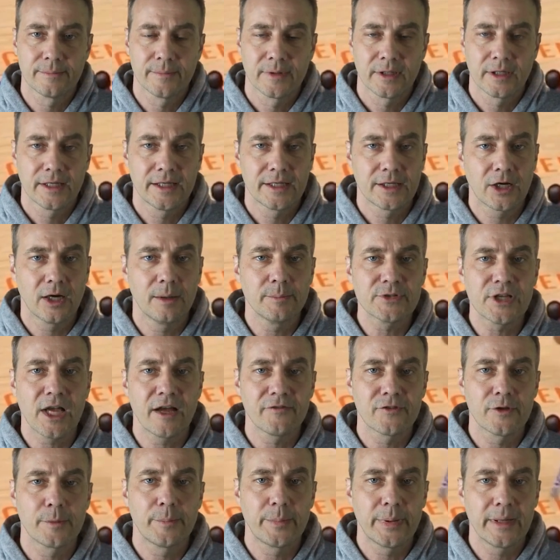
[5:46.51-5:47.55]
He comes
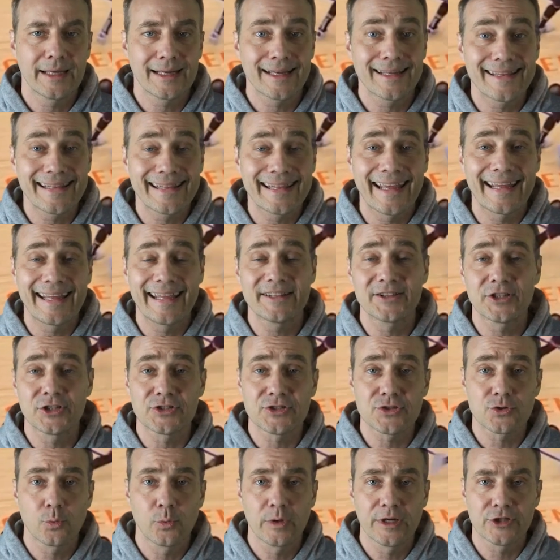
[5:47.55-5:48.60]
off the pick, they get the
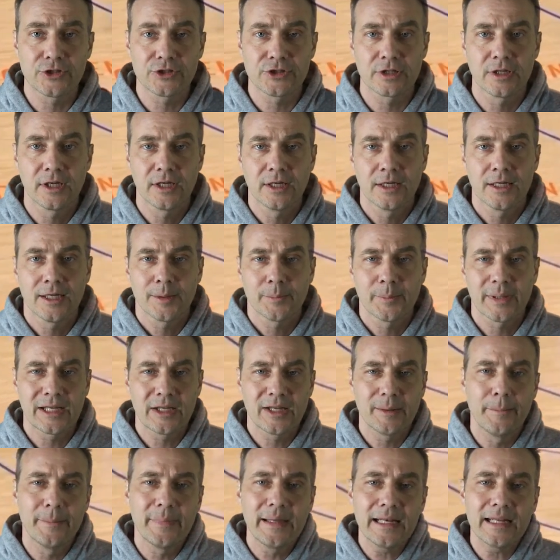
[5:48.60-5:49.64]
switch, but he
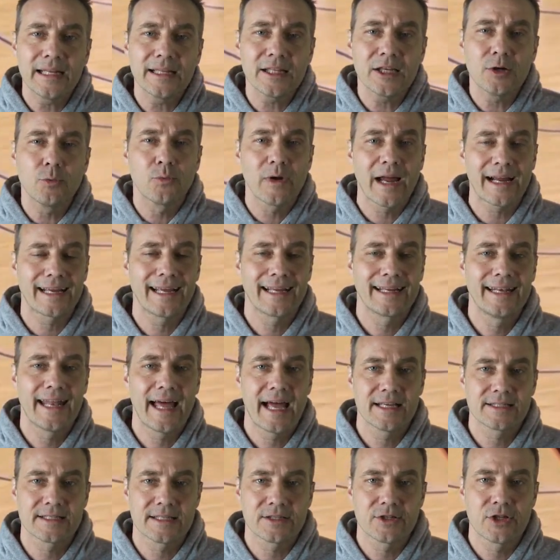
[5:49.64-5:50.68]
immediately
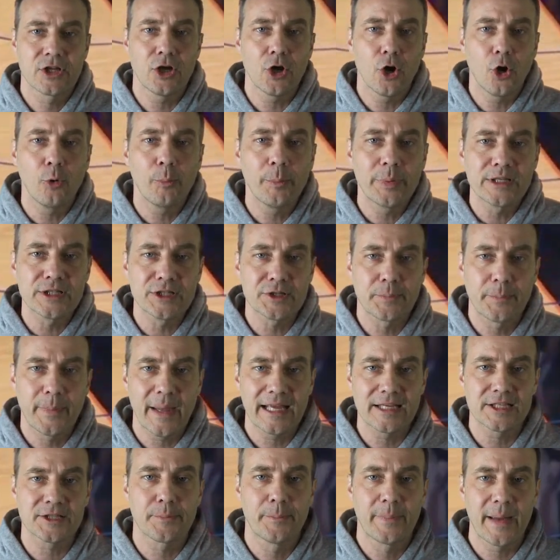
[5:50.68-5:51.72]
recognizes the open
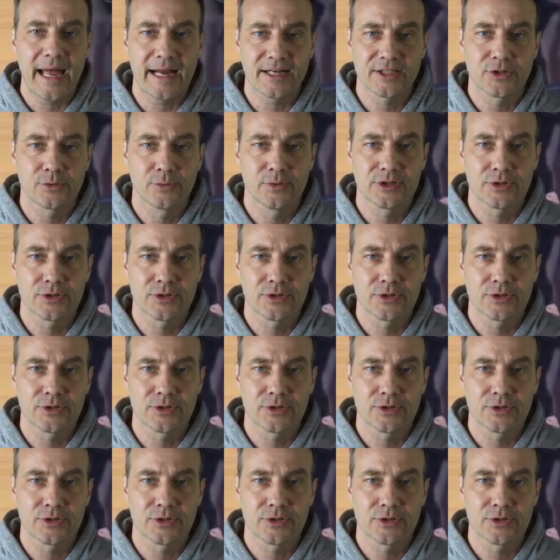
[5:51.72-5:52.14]
space back to his